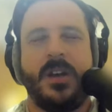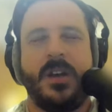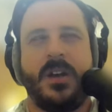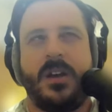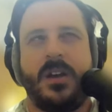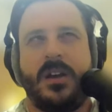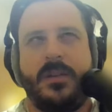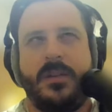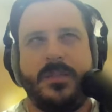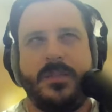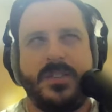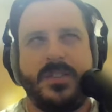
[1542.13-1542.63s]

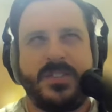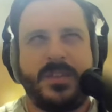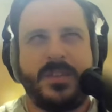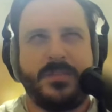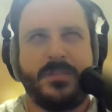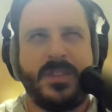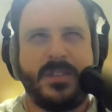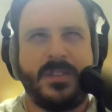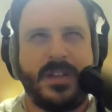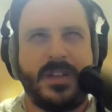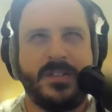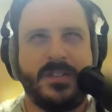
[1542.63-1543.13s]
It's
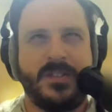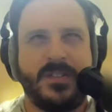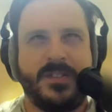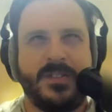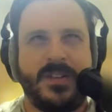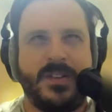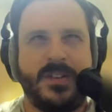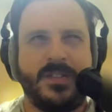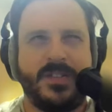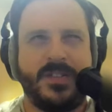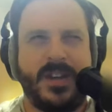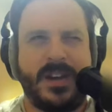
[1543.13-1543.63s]
something that is
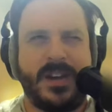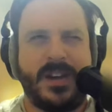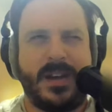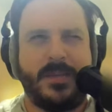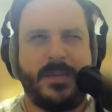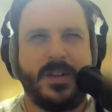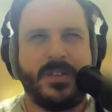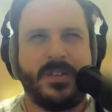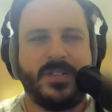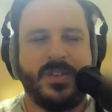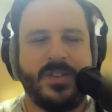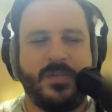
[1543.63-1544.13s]

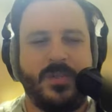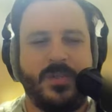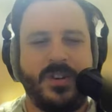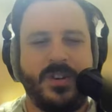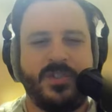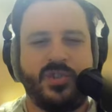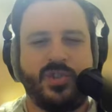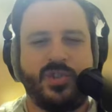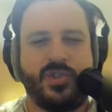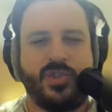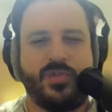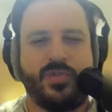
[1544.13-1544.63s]
dynamic. So what
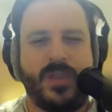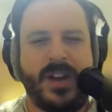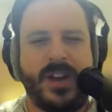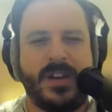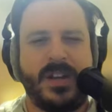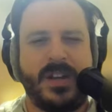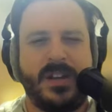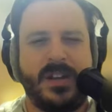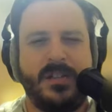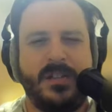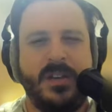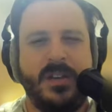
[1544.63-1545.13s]
is
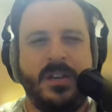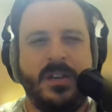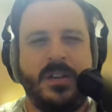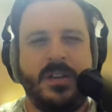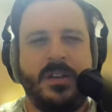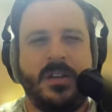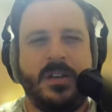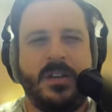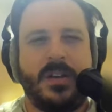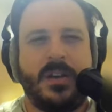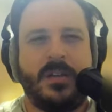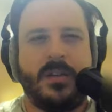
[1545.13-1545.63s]
trending
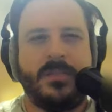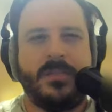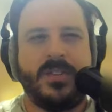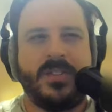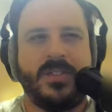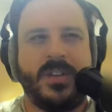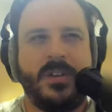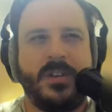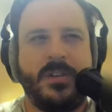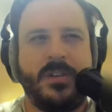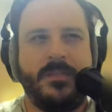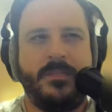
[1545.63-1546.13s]
is
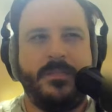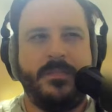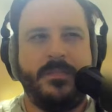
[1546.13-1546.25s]
here.